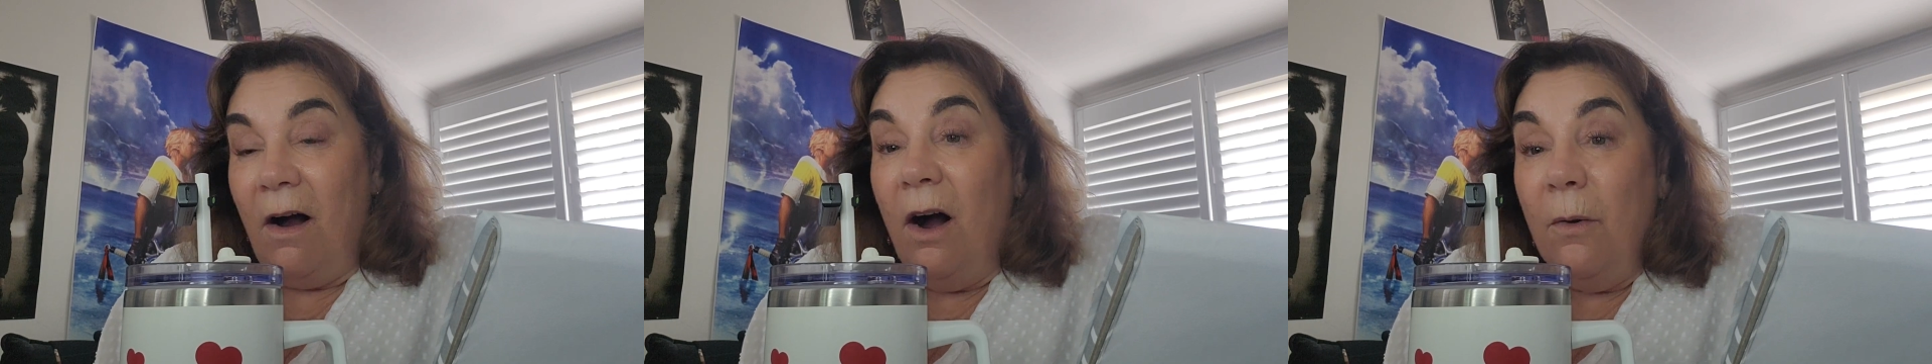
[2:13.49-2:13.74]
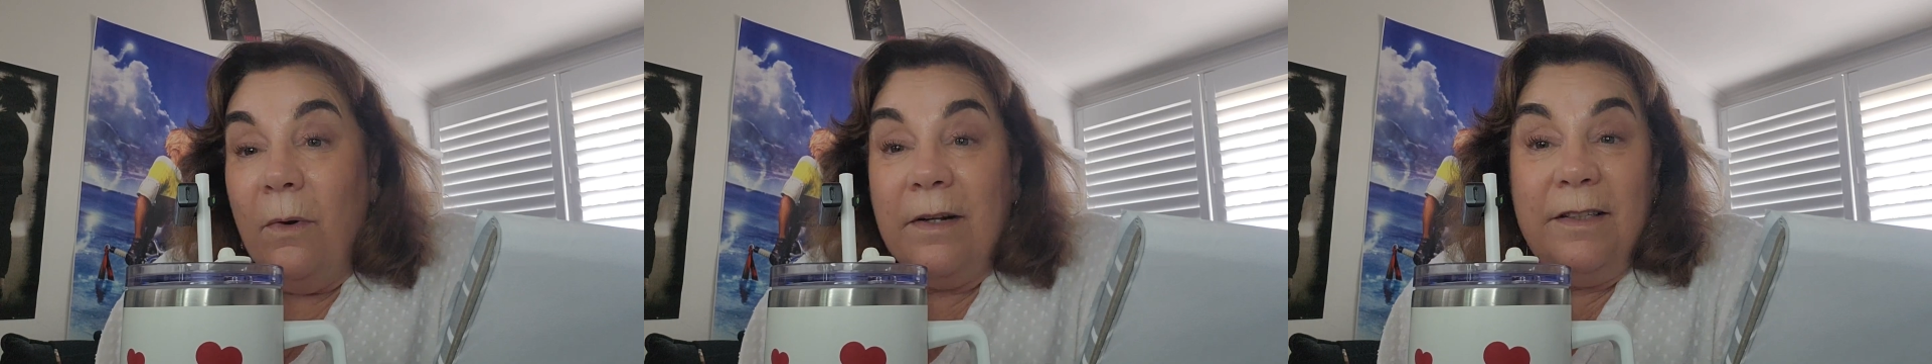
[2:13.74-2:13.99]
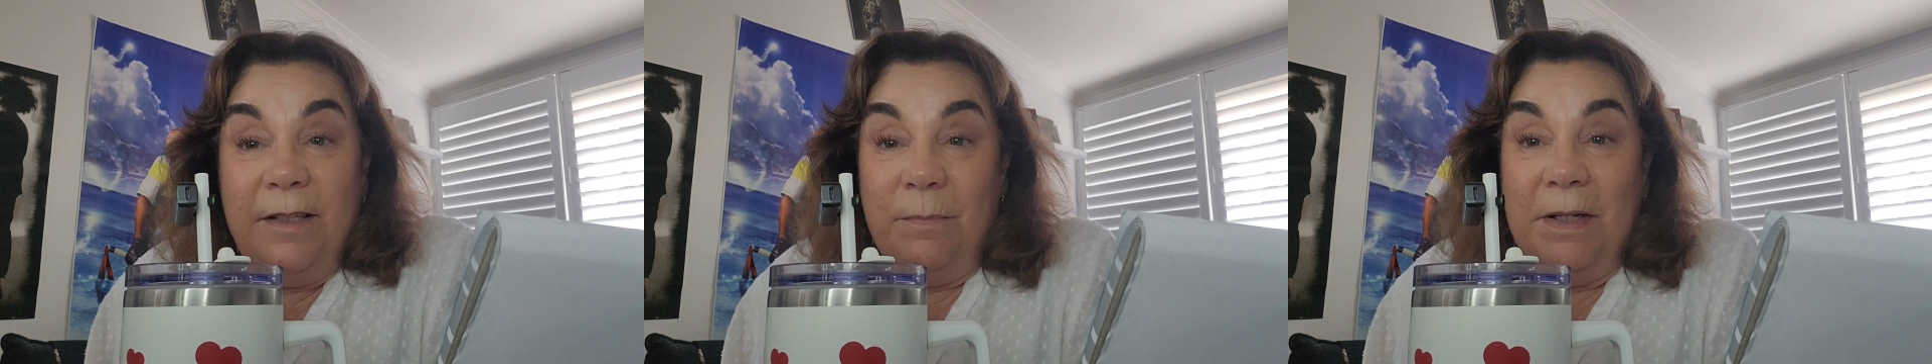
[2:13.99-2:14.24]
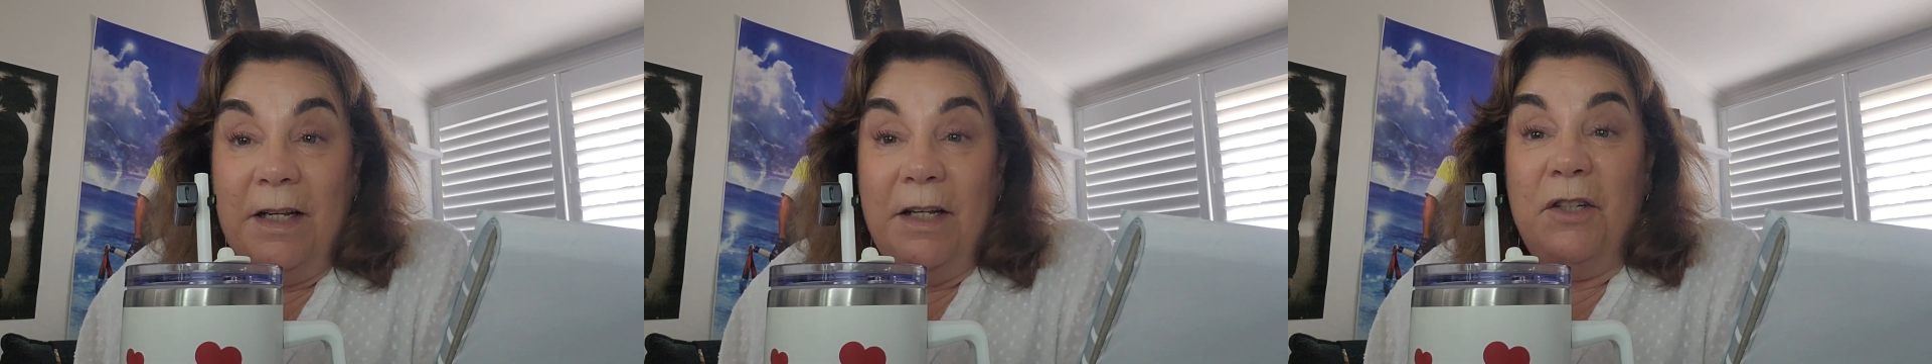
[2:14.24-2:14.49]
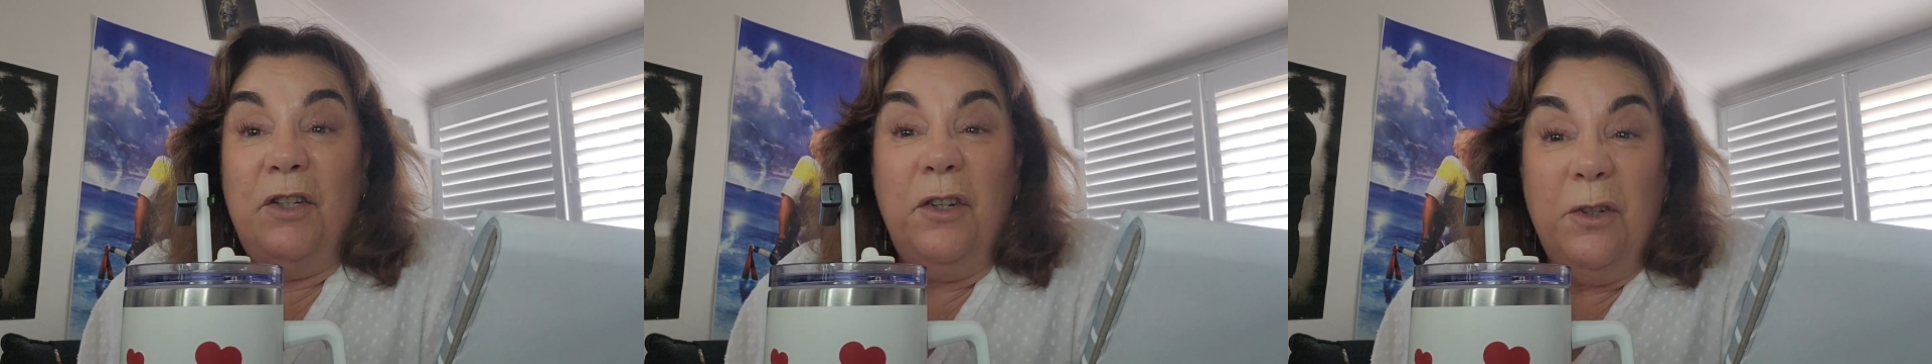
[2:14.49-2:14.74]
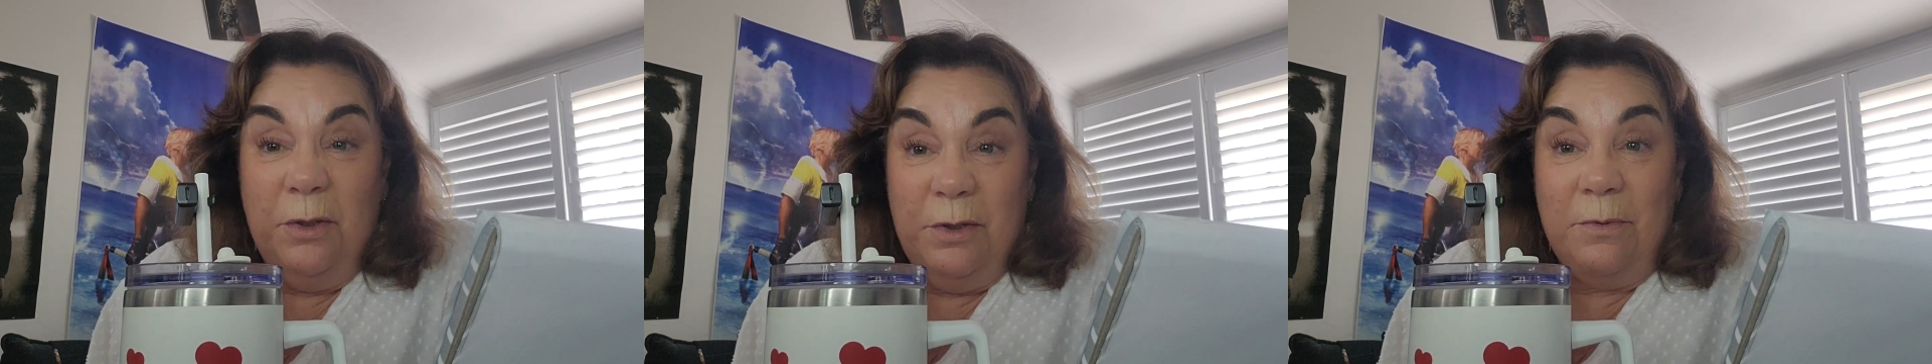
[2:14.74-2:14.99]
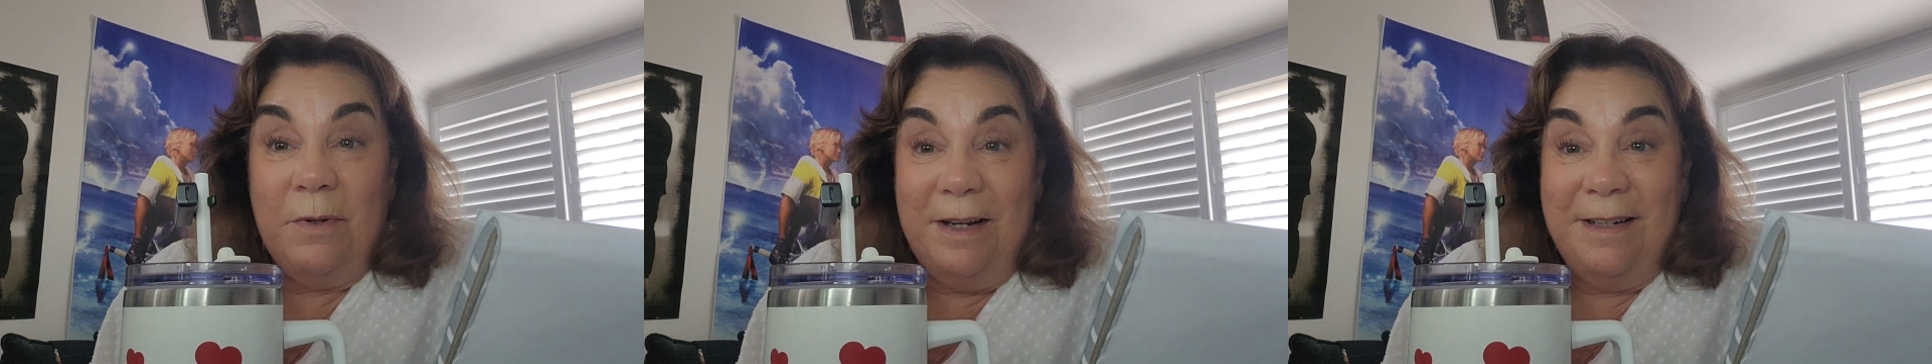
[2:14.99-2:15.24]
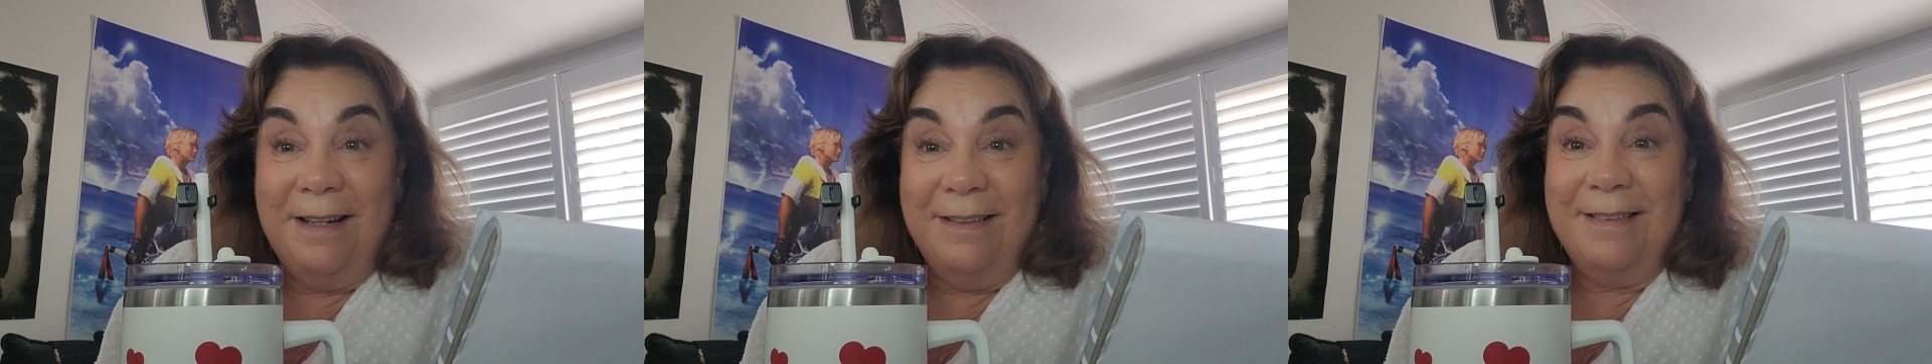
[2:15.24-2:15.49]
wanted to be a
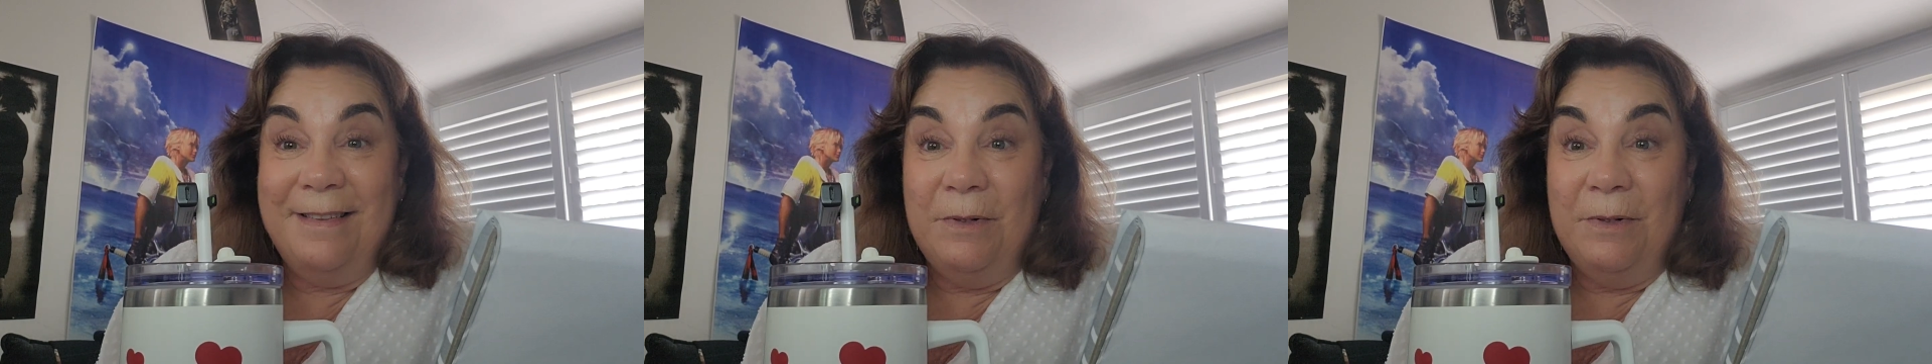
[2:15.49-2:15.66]
newsreader